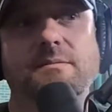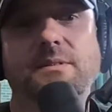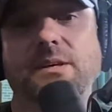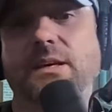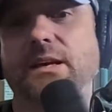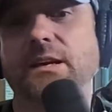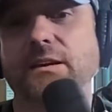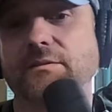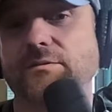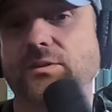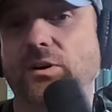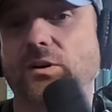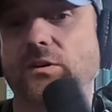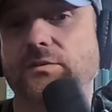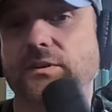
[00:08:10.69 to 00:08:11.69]
getting
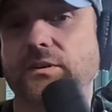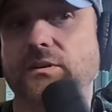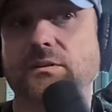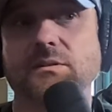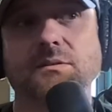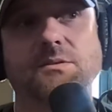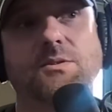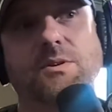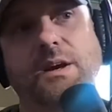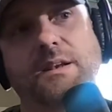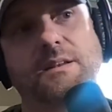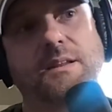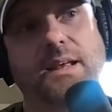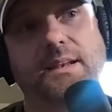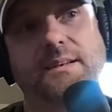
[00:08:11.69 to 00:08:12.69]
involved in
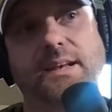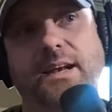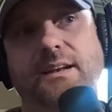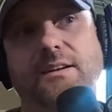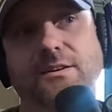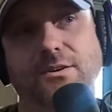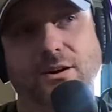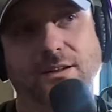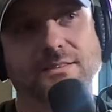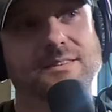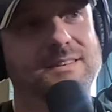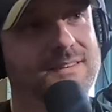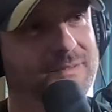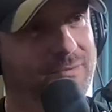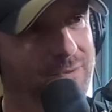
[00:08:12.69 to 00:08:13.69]
creating that data and
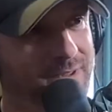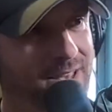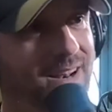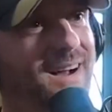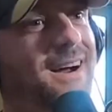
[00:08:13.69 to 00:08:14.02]
content for that